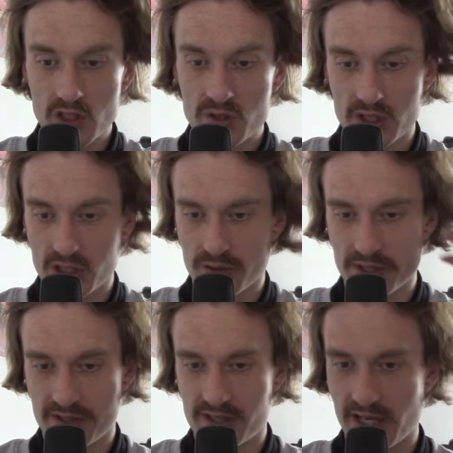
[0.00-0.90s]
Could always
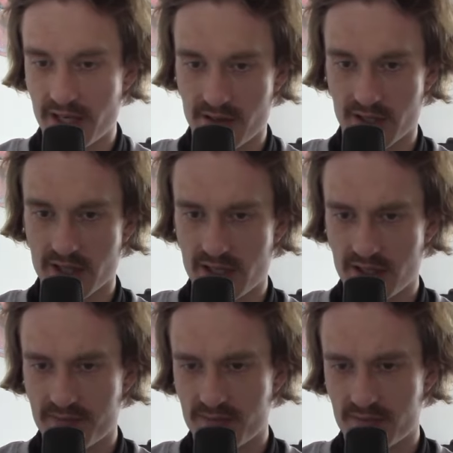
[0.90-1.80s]
stay in our car
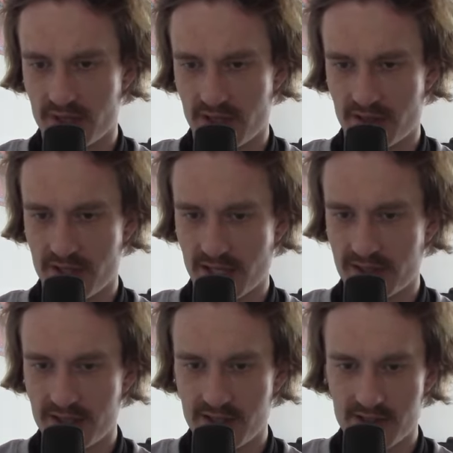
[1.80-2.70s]
or in our
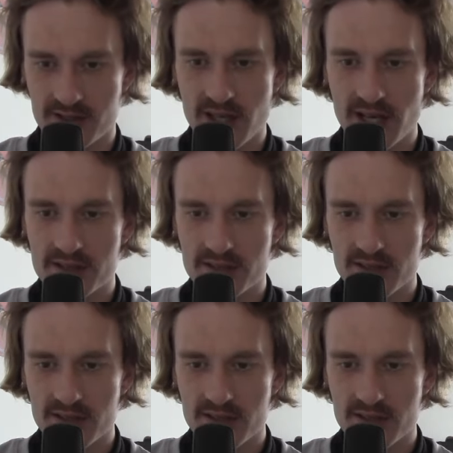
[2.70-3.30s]
taxi in this case.